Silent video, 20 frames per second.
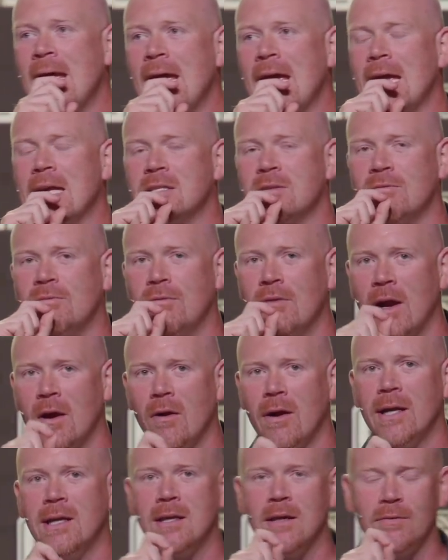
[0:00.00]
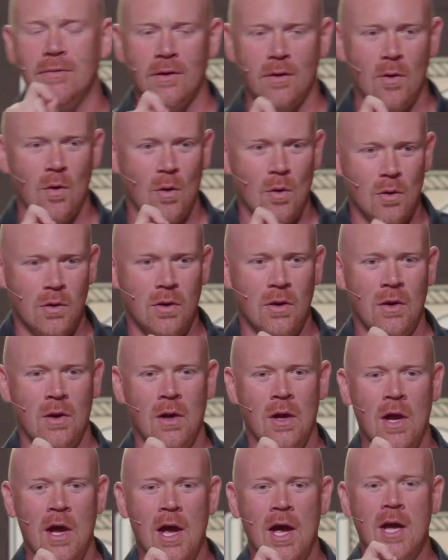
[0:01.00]
it's very difficult
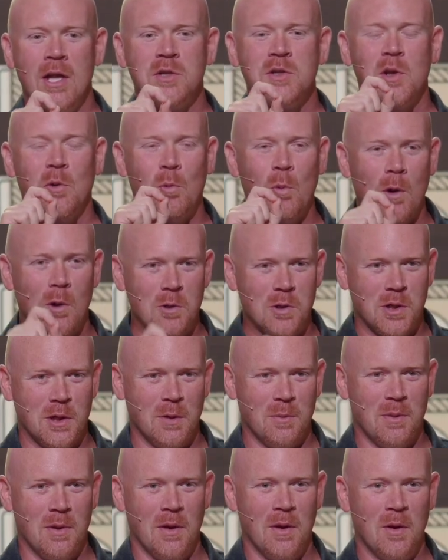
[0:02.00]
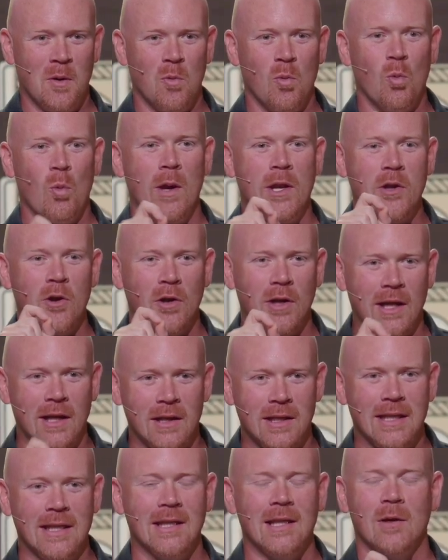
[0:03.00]
to worship when you're
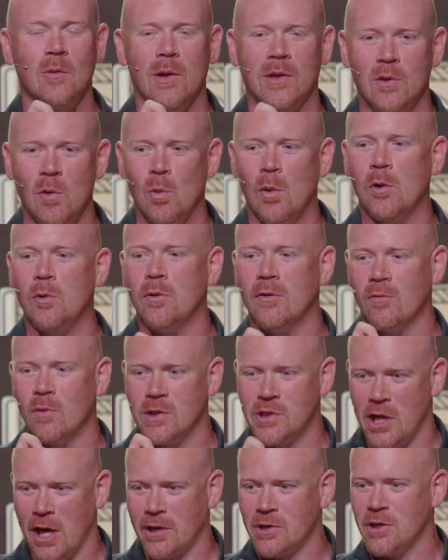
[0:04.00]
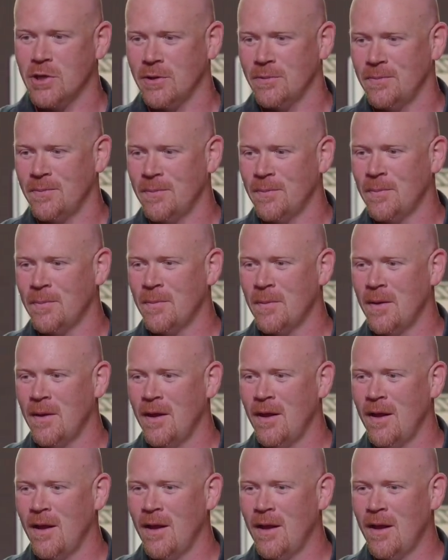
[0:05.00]
dealing with the wound of rejection.
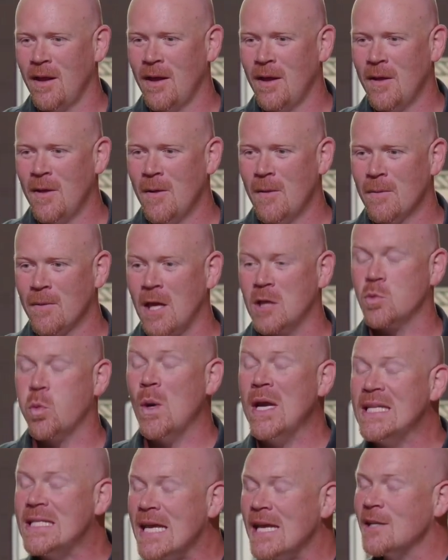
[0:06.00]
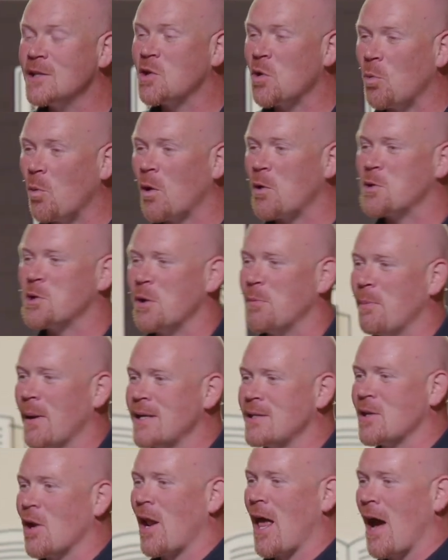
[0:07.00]
Because we tend to worship
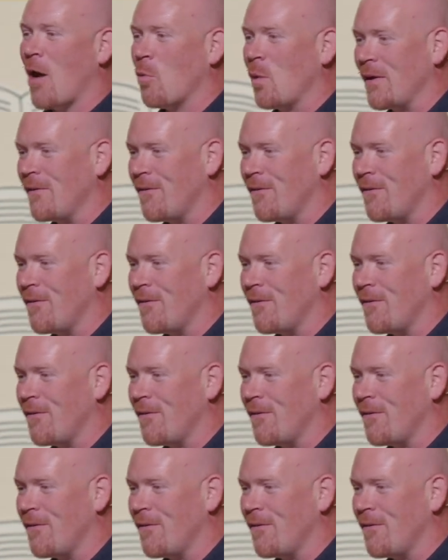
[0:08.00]
based on how we